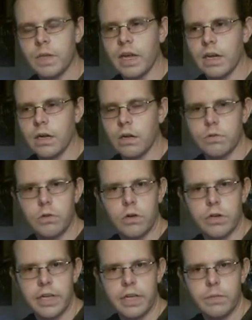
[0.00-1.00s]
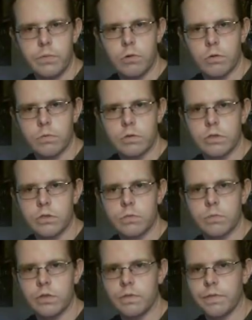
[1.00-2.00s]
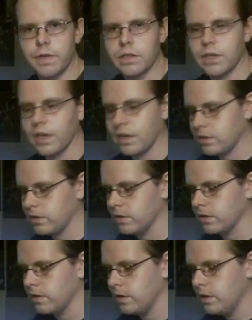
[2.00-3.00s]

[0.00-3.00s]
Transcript: and the arcade port was just really fantastic.